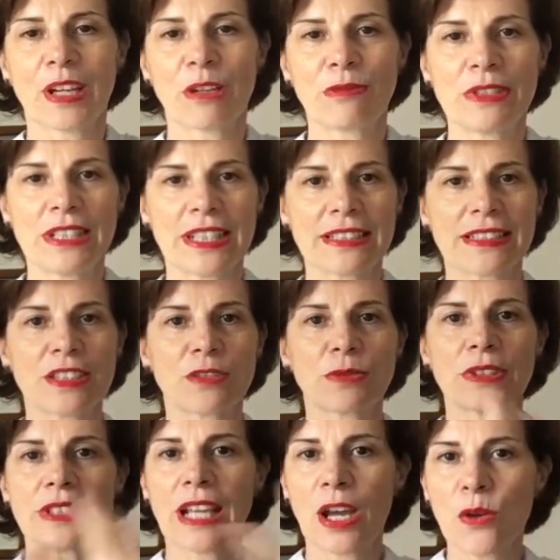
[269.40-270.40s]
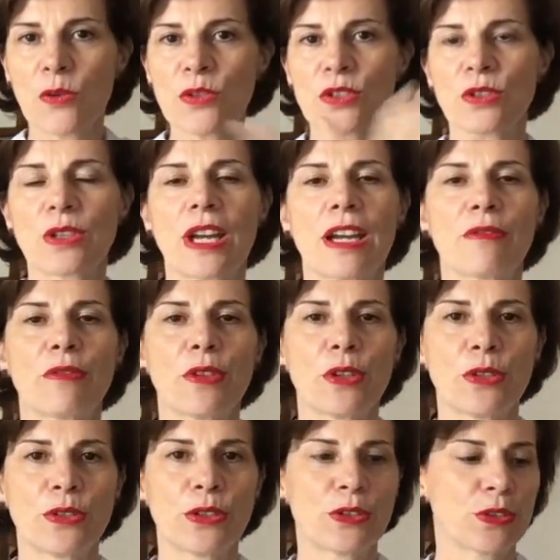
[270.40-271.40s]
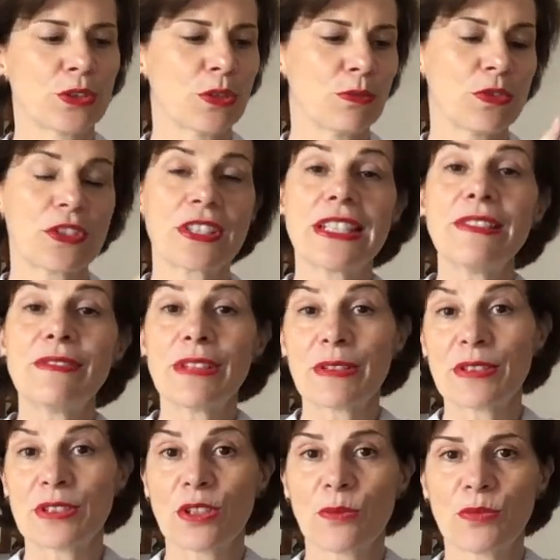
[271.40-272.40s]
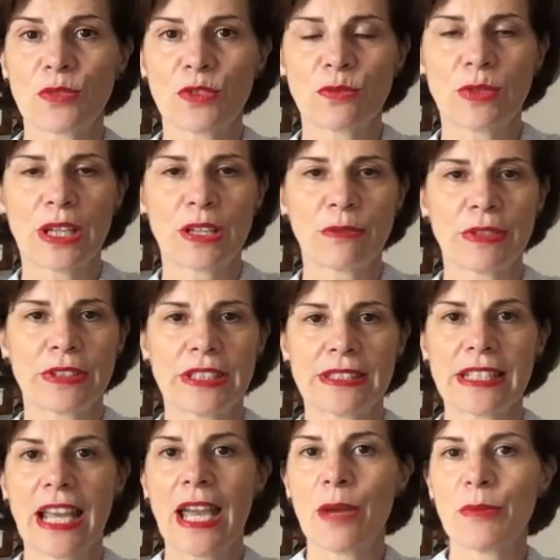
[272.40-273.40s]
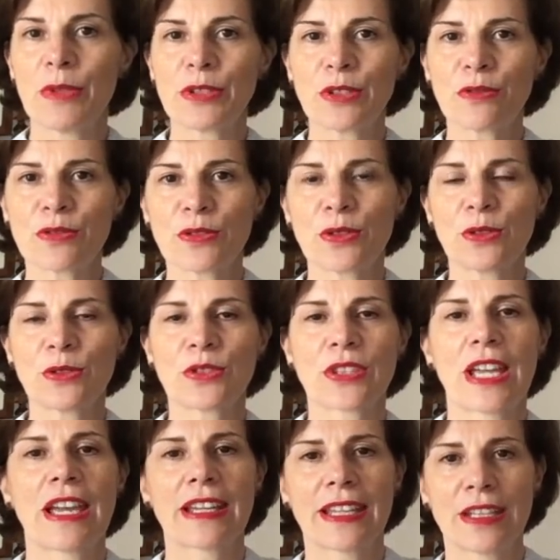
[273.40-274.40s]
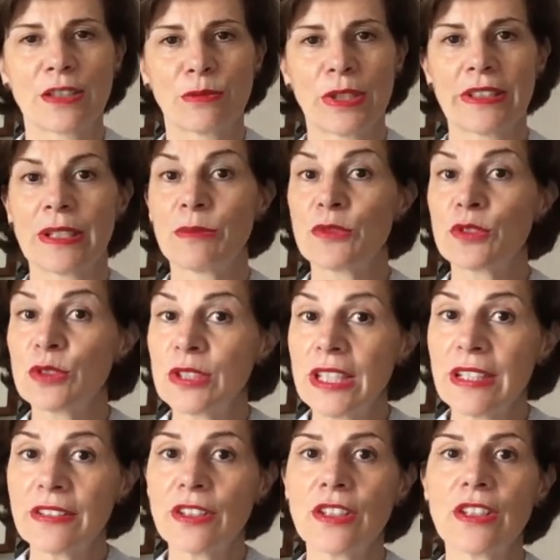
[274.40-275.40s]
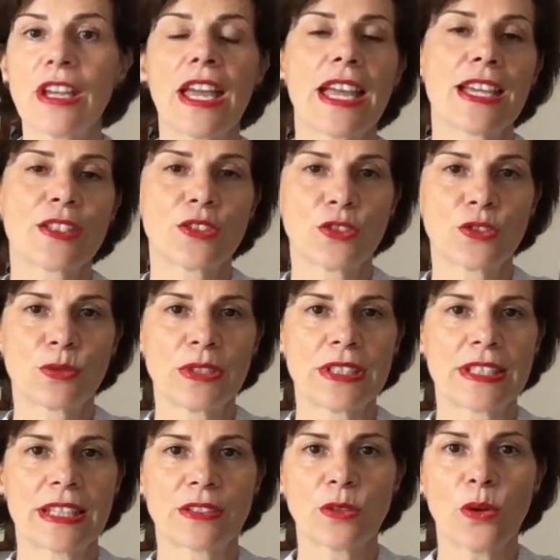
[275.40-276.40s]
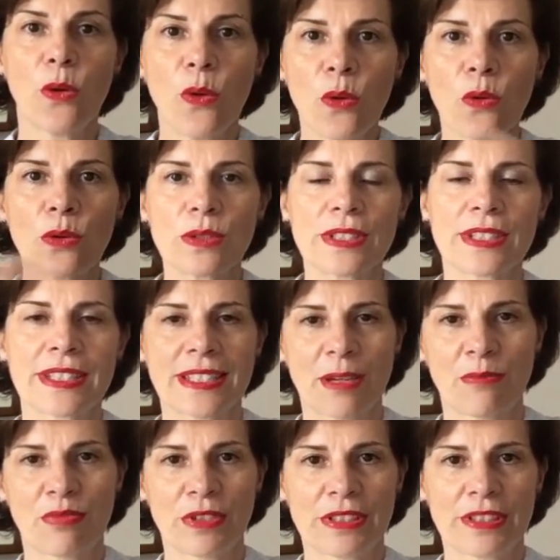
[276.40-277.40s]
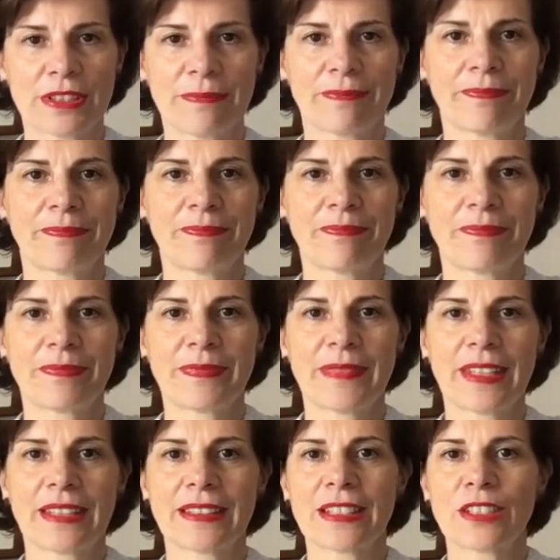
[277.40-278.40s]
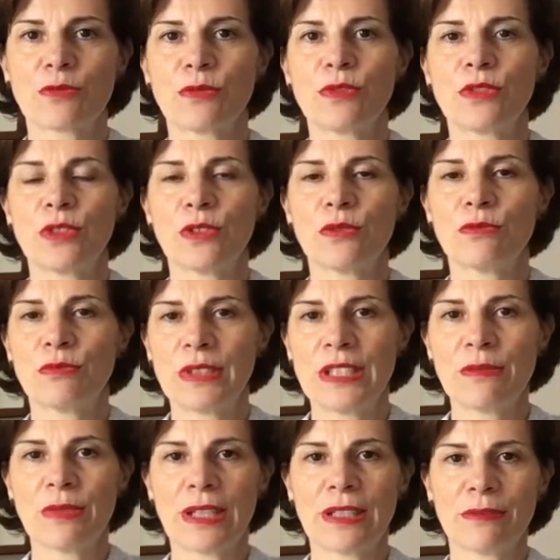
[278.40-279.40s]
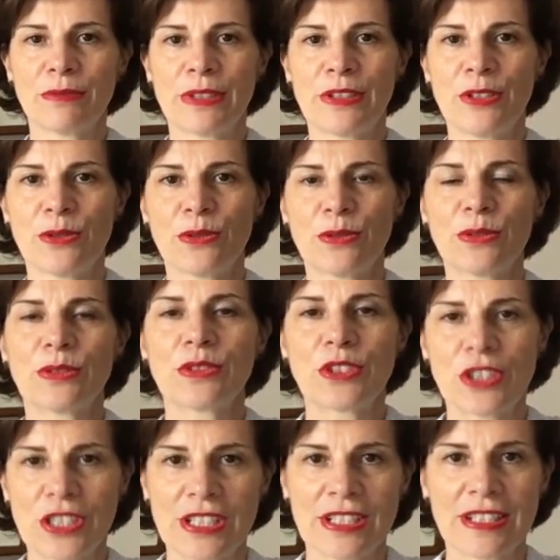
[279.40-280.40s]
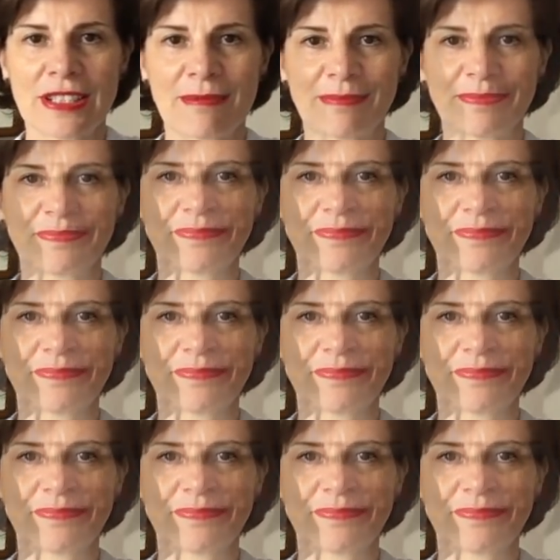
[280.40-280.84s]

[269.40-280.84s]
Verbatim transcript: I really like this one. I also have the top, the sleeveless top, to wear with it, but of course I can wear them together as a twin set or separate. That would go really well with your jeans.